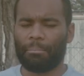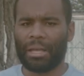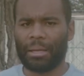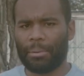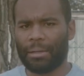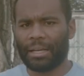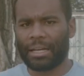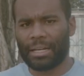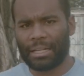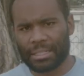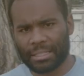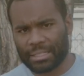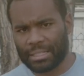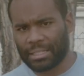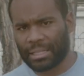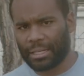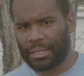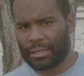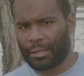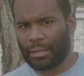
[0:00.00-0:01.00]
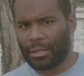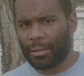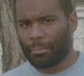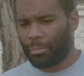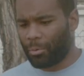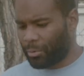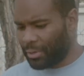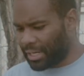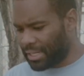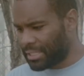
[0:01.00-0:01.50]
Maybe I didn't see it,
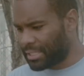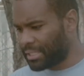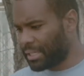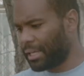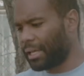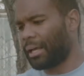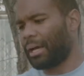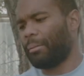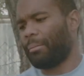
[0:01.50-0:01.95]
but when I see it,